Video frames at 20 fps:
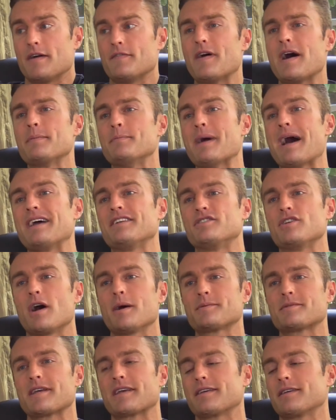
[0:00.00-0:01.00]
I've had bad
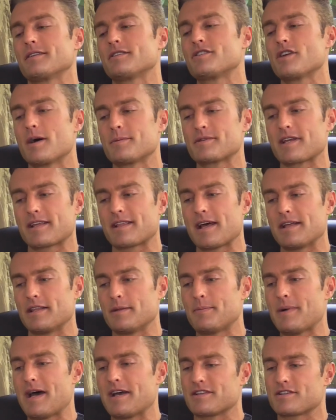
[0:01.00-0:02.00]
jobs like jobs like that in
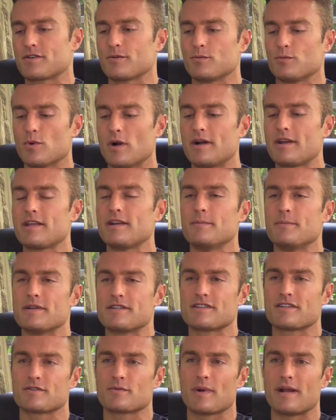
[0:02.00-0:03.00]
the past. So running a
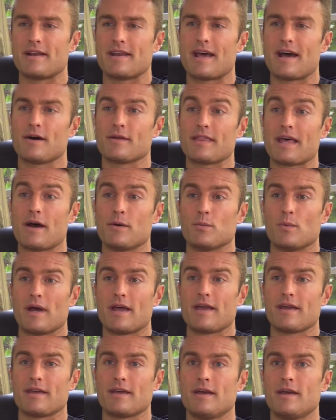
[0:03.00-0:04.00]
business right now that
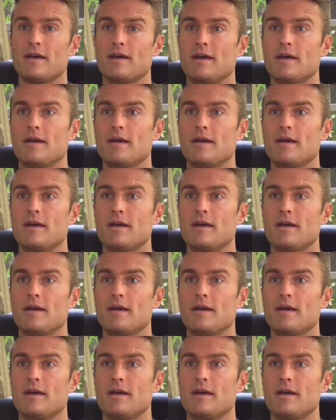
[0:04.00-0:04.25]
way